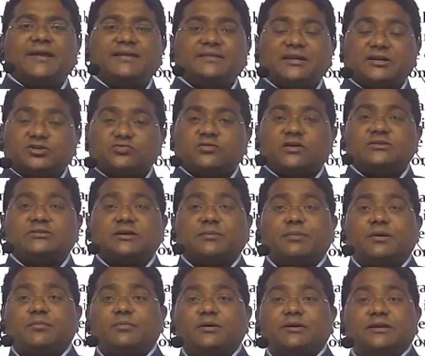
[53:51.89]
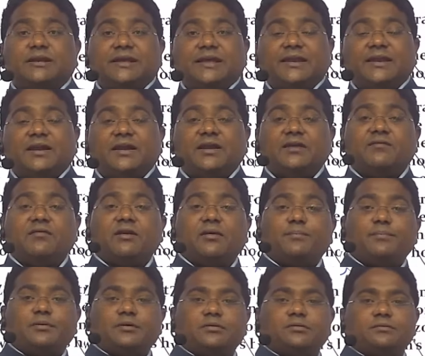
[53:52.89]
That's why suburban area
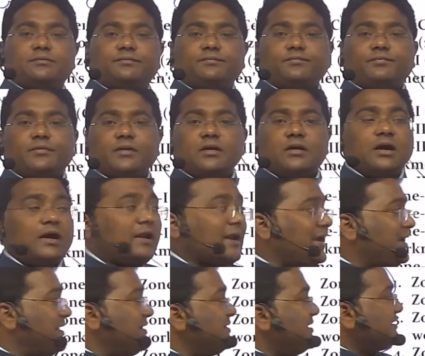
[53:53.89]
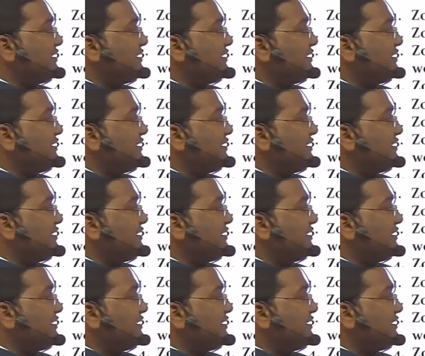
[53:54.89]
developed. Right? In the